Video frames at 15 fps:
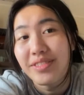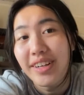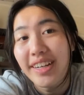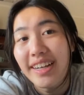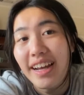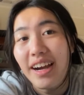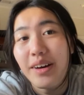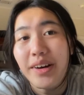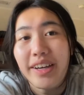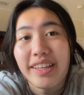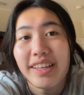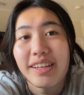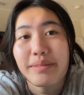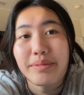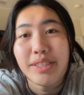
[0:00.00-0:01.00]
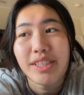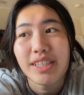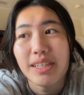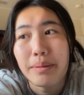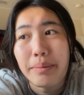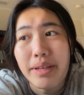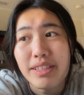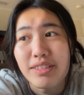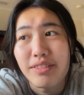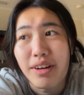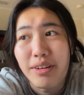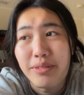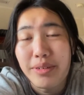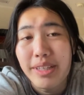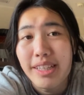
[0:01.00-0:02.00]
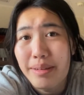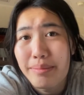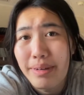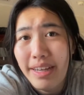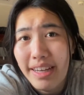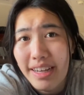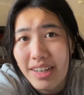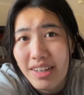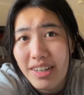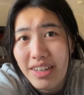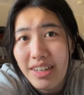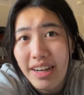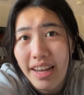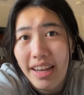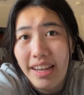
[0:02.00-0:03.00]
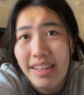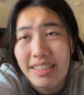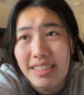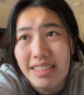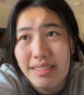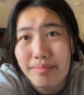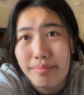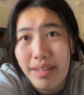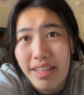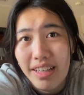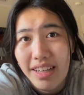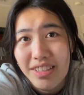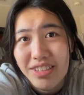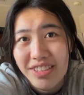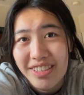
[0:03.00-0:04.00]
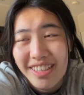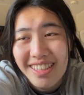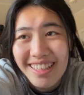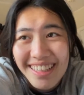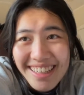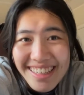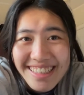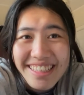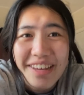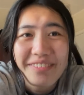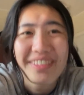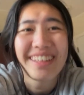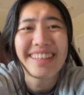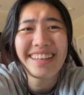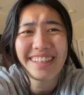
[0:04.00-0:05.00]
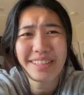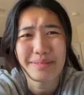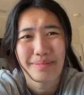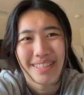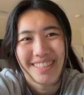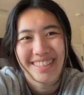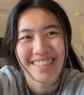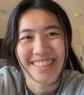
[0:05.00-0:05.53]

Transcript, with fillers: Right now, I think I'm just gonna mess around with my hair and my lashes because I have nothing else better to